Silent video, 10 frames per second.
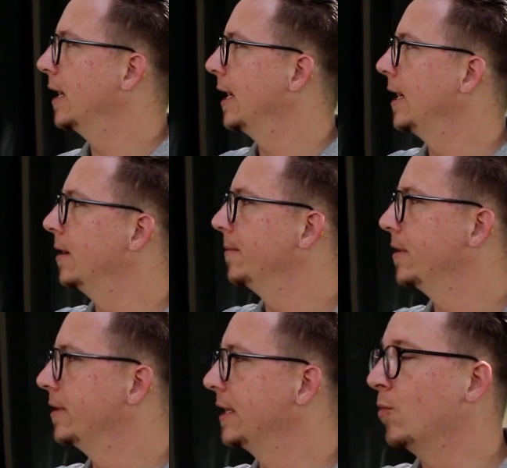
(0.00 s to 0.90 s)
Um,
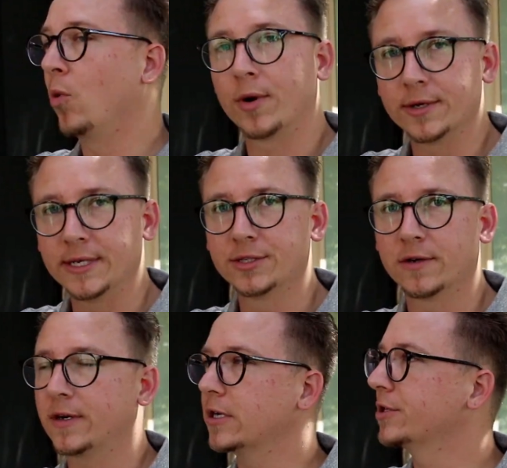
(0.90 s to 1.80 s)
the warranties
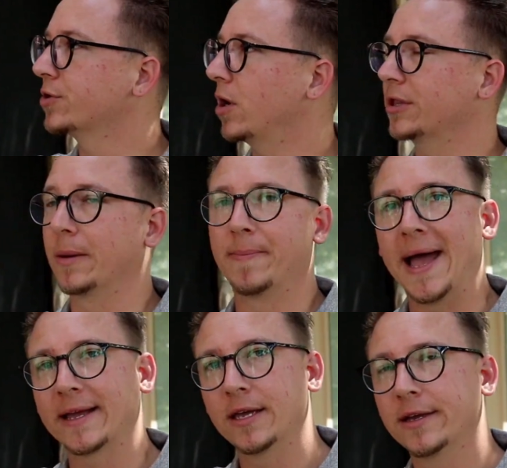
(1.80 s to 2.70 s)
are very strong. The
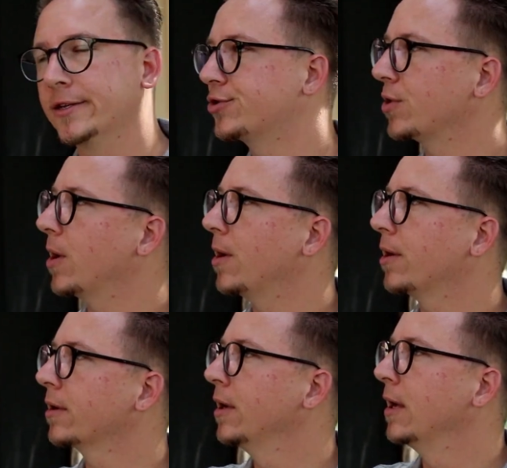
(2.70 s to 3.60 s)
backing is strong.